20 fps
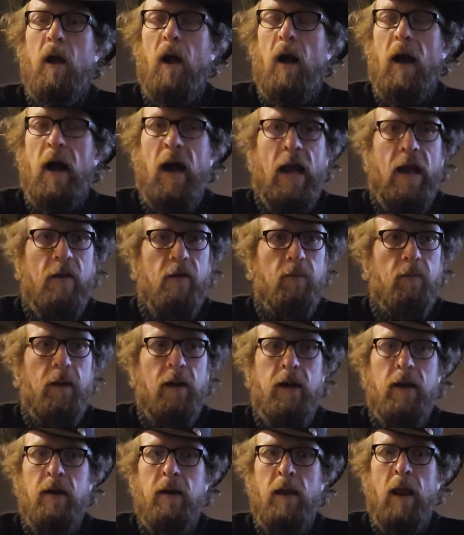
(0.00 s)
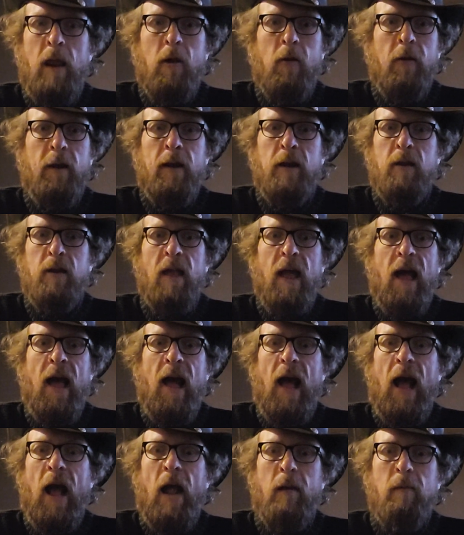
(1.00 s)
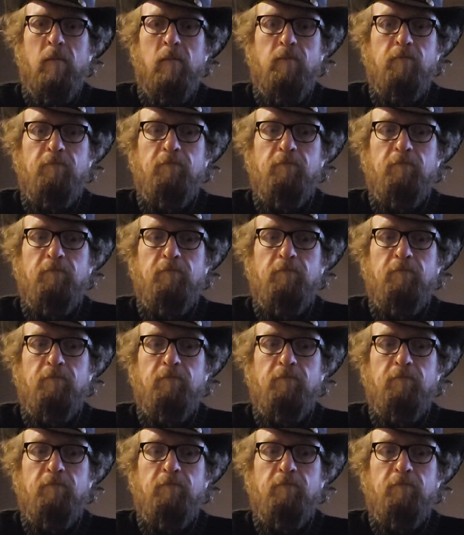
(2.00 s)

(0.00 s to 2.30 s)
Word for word: I've been hearing that